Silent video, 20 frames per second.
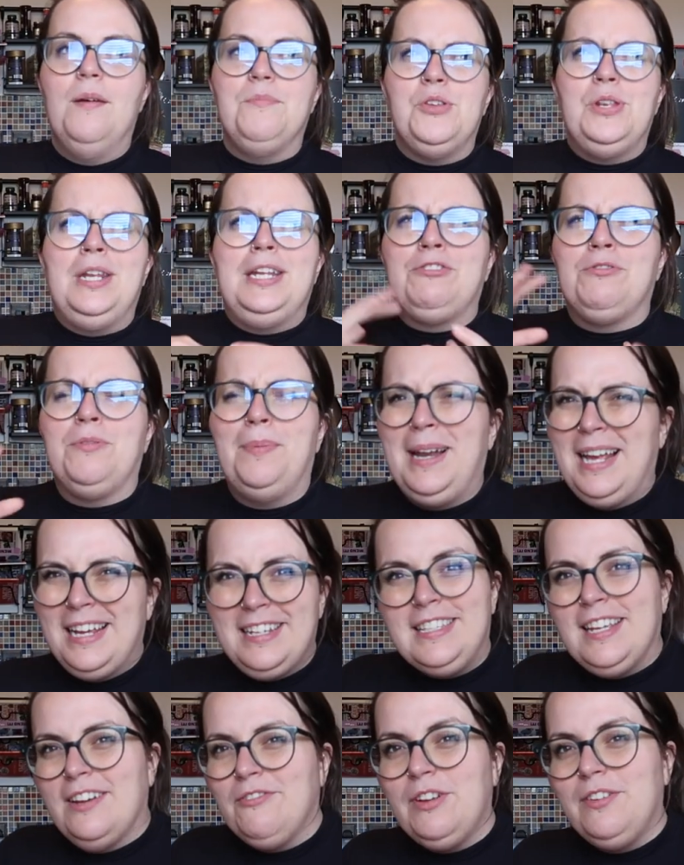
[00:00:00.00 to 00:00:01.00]
you need to
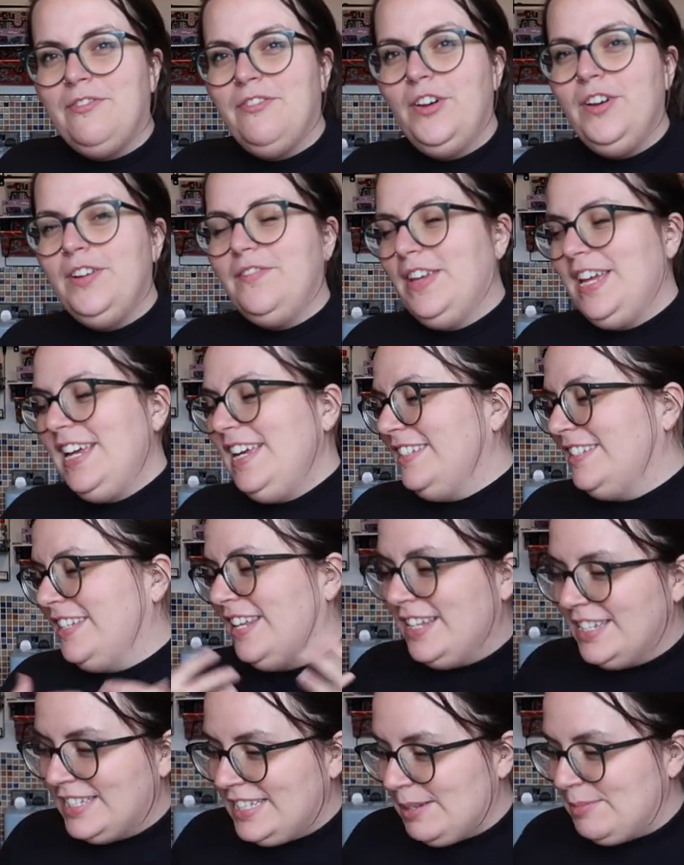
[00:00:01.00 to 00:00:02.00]
replace it every 5 years.
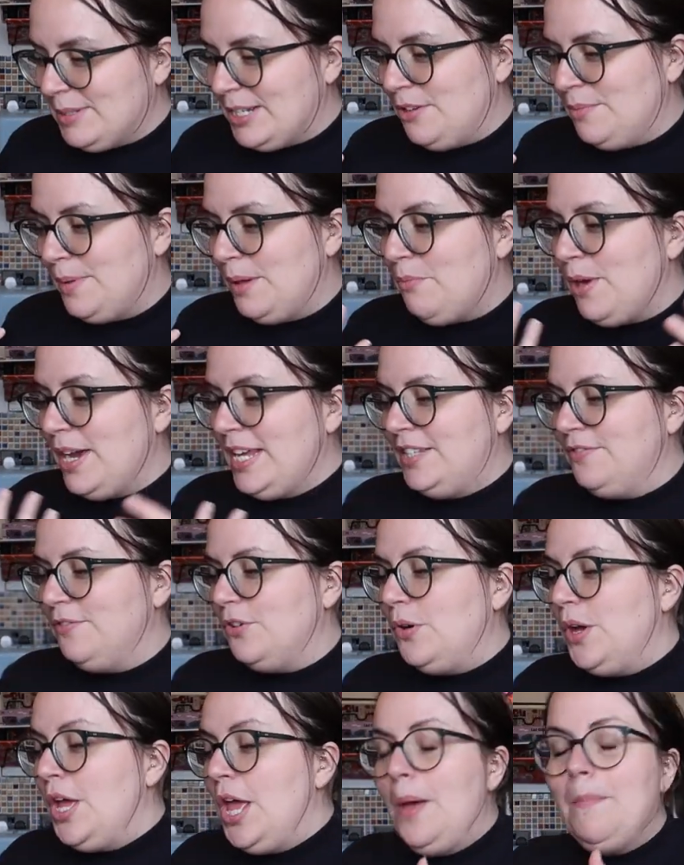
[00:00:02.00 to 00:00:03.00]
Seems a little bit
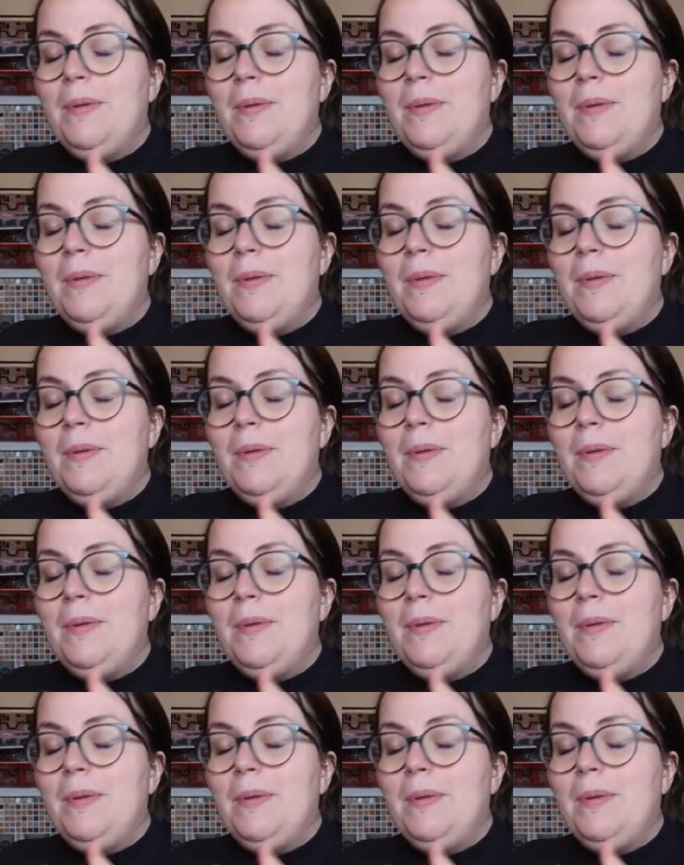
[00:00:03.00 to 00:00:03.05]
wasteful.